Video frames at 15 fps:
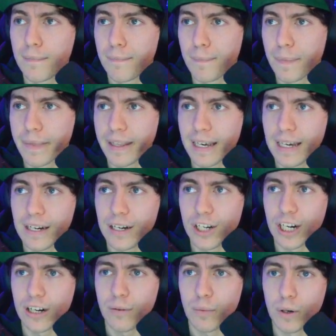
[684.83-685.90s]
And Shadow
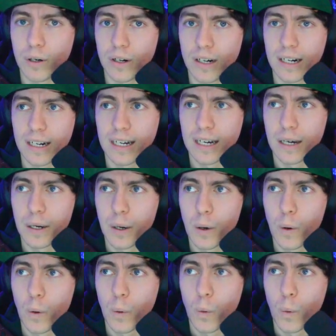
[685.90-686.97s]
Ball
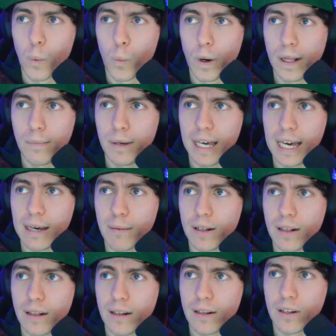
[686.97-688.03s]
will be
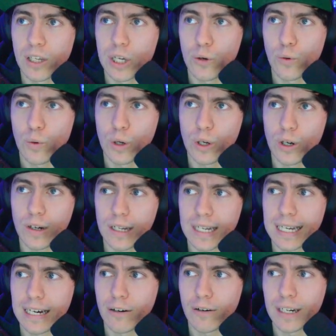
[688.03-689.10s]
able to knock this
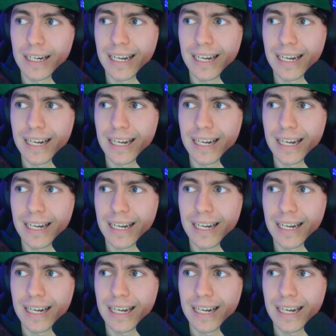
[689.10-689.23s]
out.